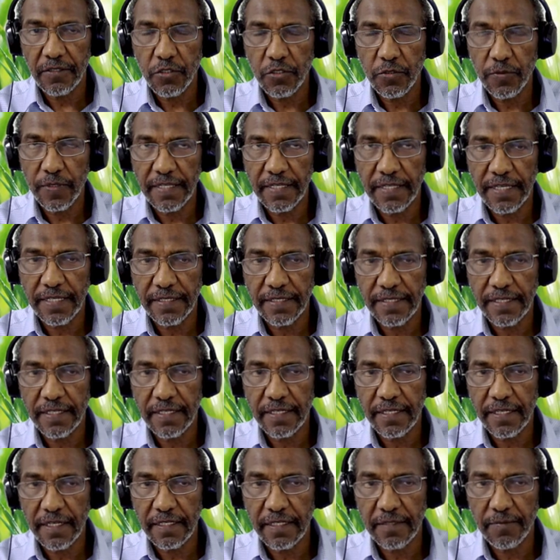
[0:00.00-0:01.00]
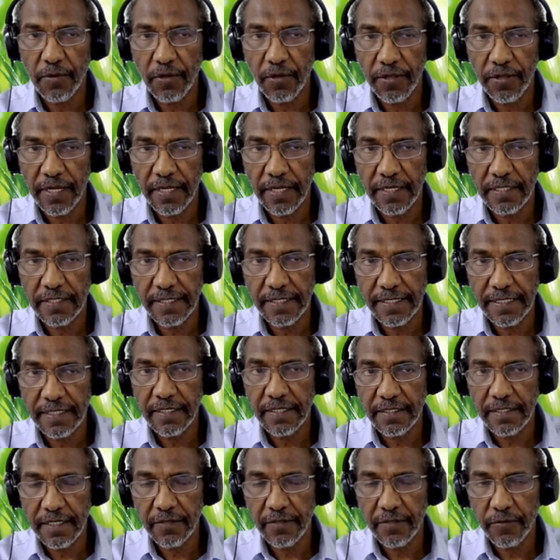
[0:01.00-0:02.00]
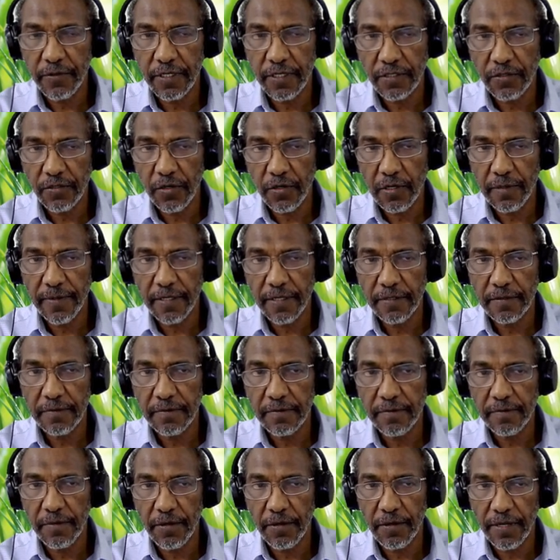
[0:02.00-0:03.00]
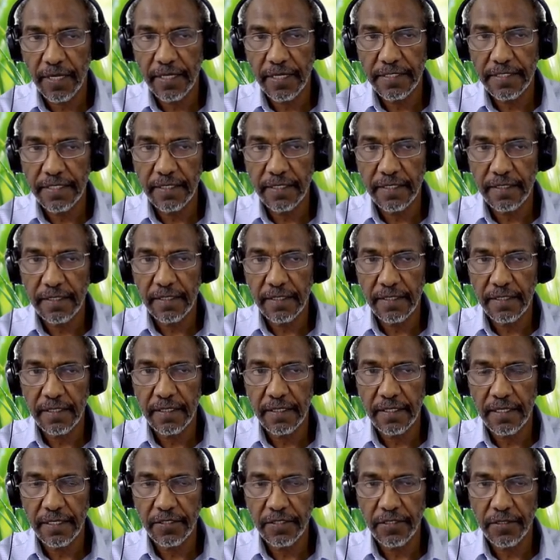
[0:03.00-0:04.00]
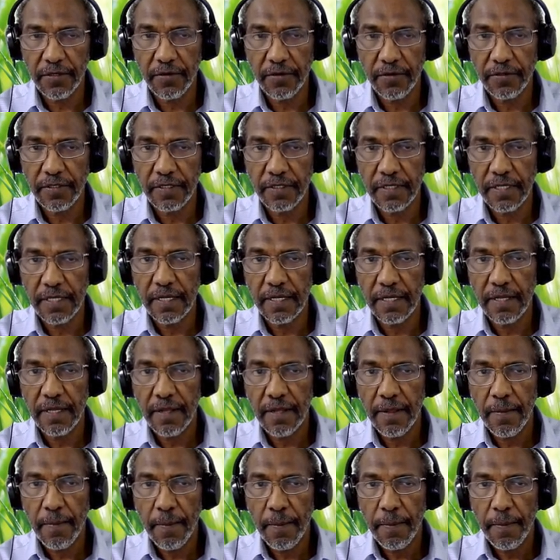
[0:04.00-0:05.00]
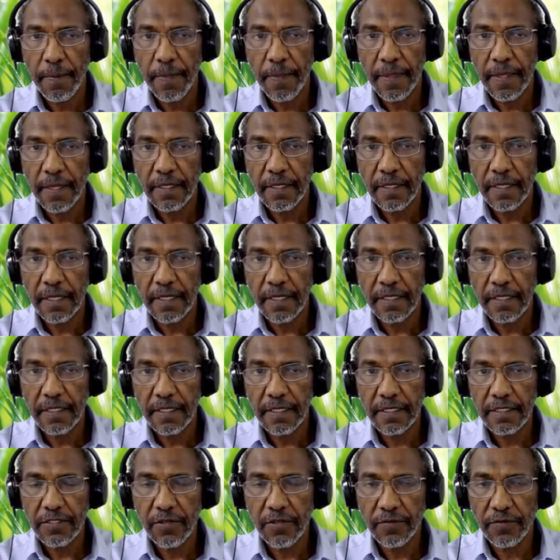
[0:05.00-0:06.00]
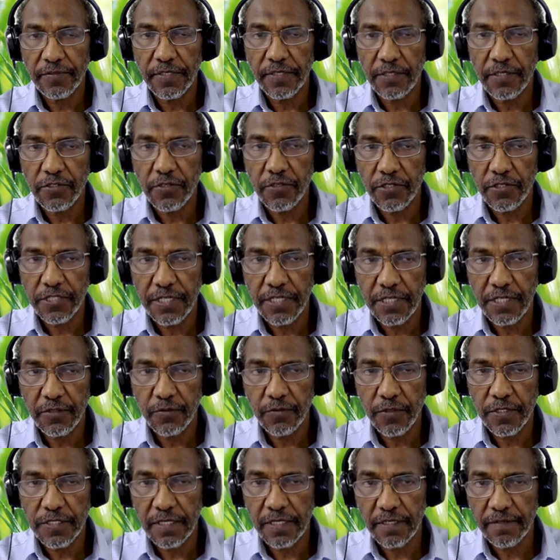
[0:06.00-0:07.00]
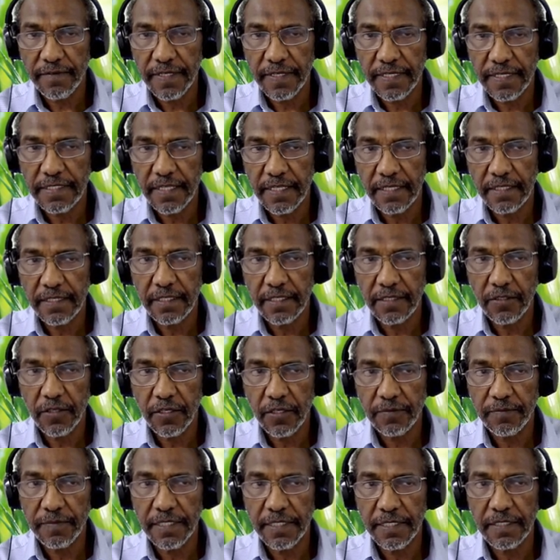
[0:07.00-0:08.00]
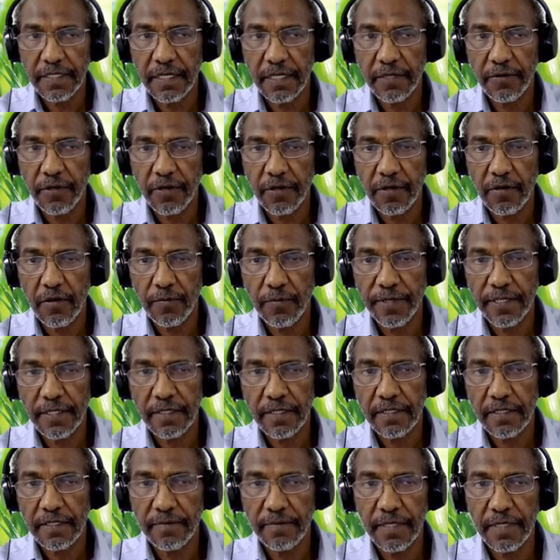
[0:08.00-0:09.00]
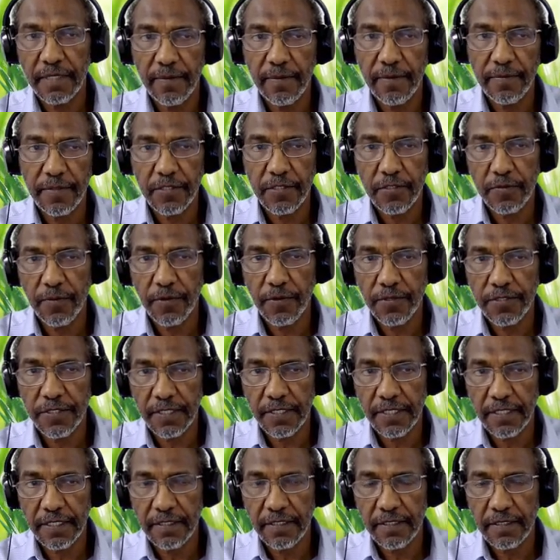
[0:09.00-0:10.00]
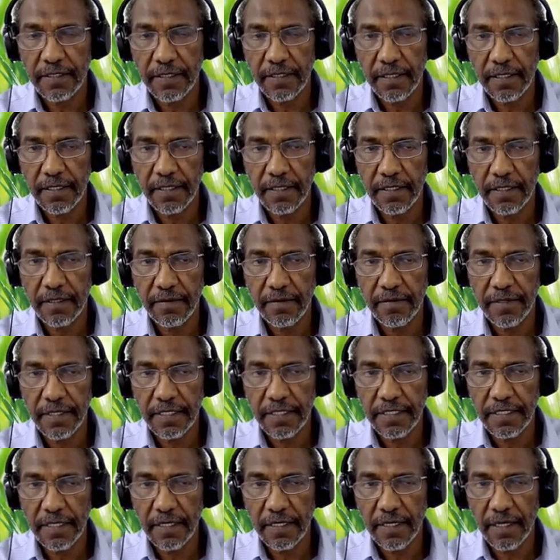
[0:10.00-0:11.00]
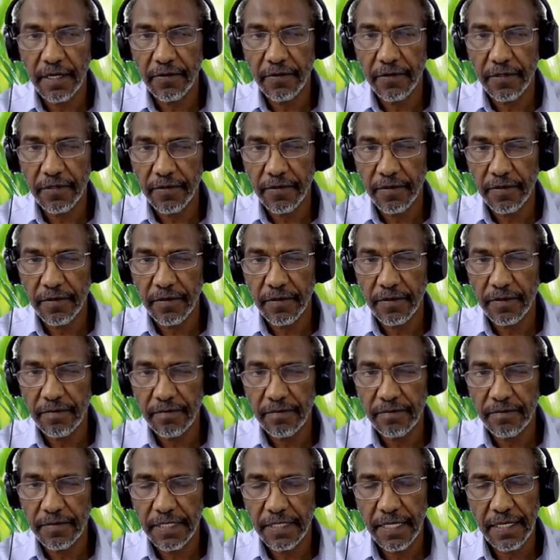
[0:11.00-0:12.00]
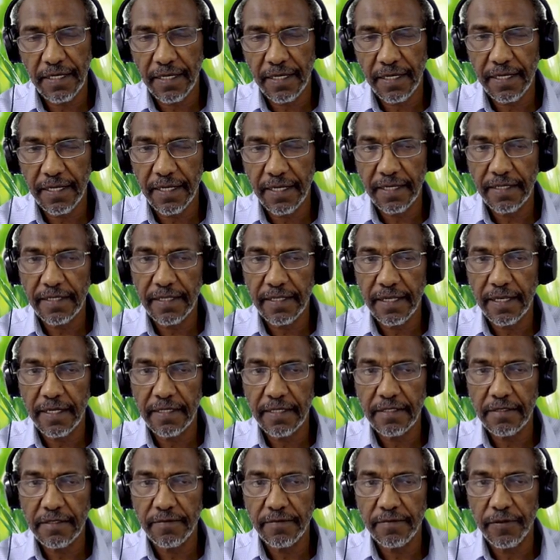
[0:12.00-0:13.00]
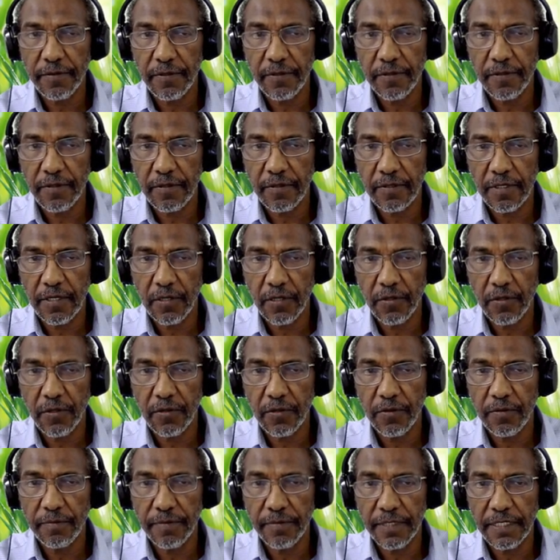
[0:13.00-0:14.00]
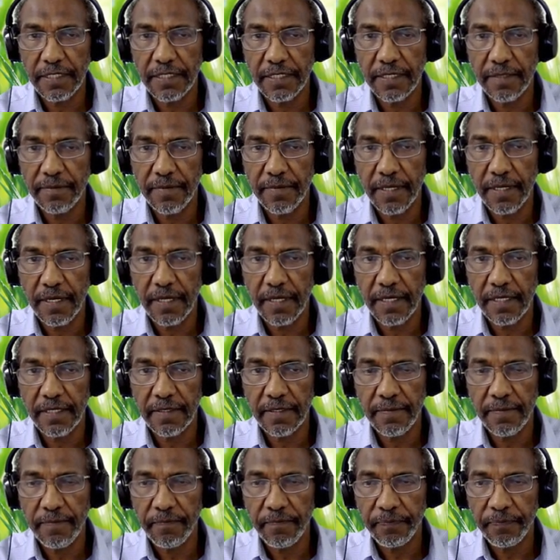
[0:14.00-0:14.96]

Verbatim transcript: usually, that indicates polarized ratings, and we're going to talk about polarizing later on and it's often associated with surveys that did not meet our recommended minimum response rate. Uh, these are our own general guidelines for low, medium, high,